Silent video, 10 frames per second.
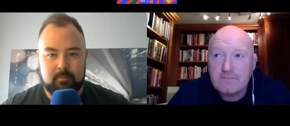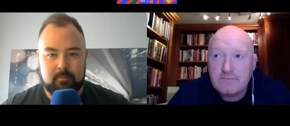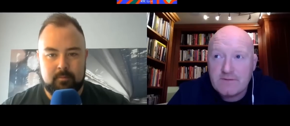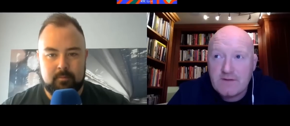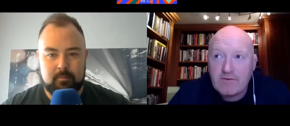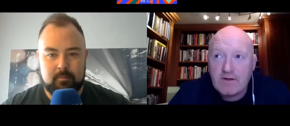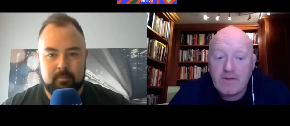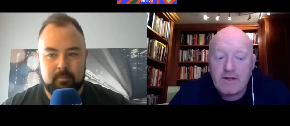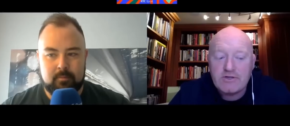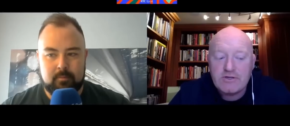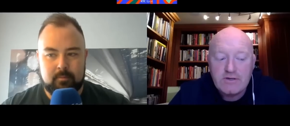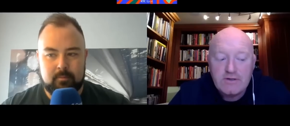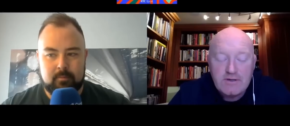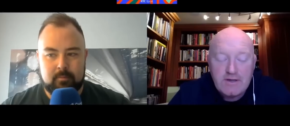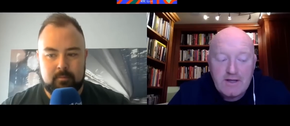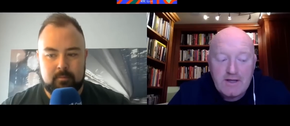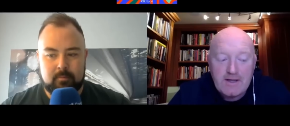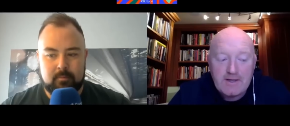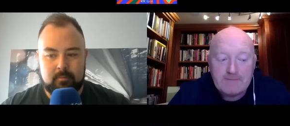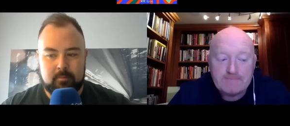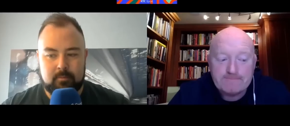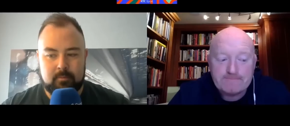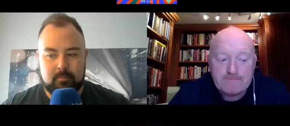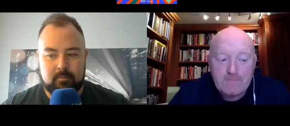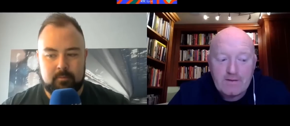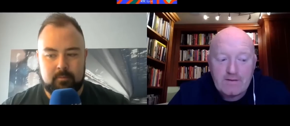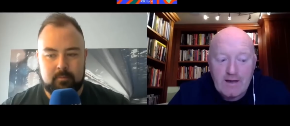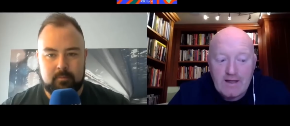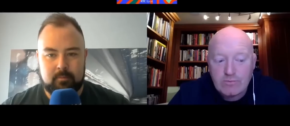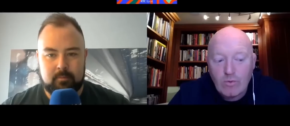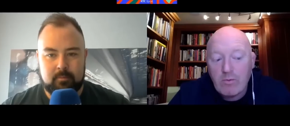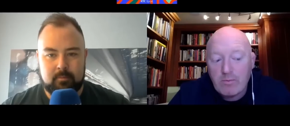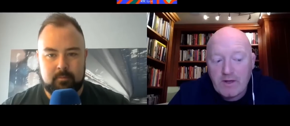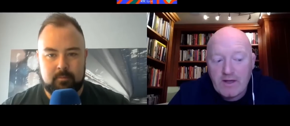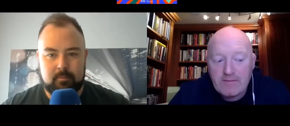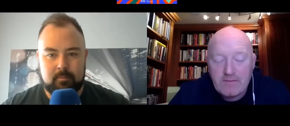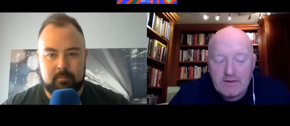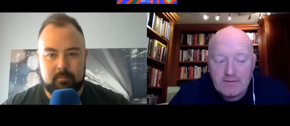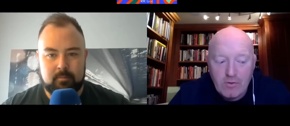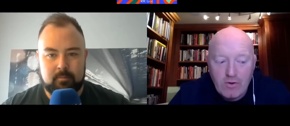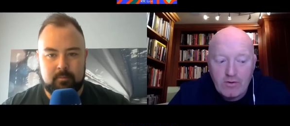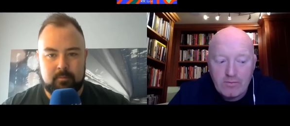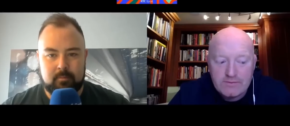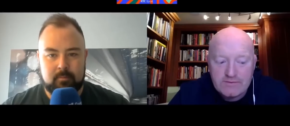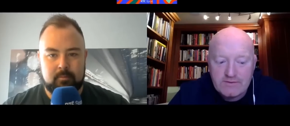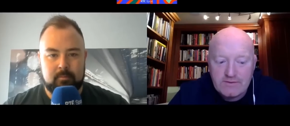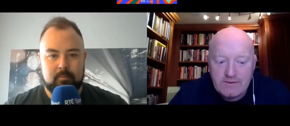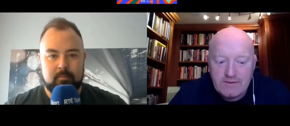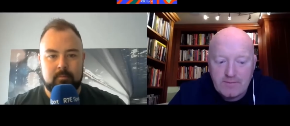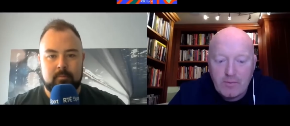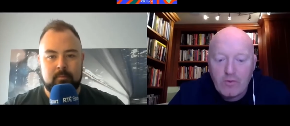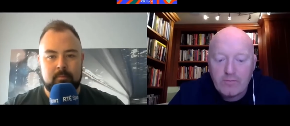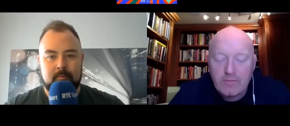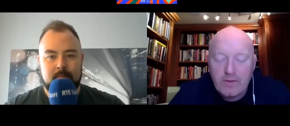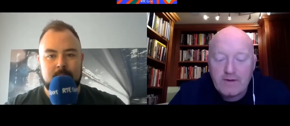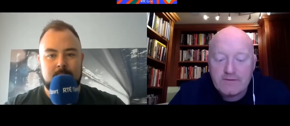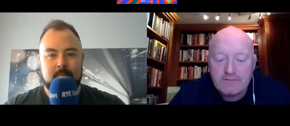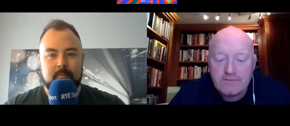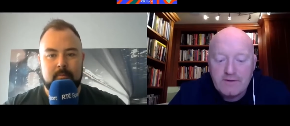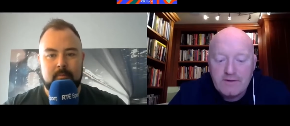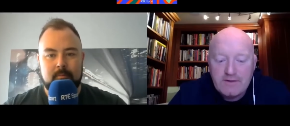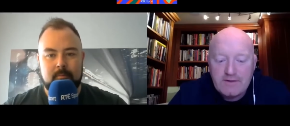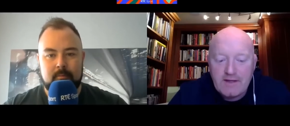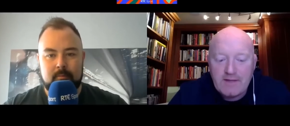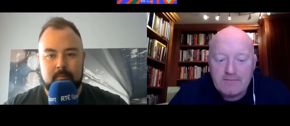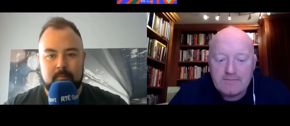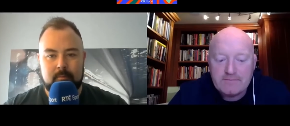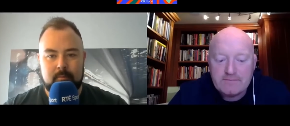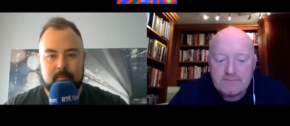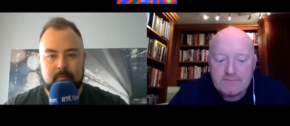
Speaker 1: South Africa match, um, the last warm-up game, and the Maul was an important part of them, I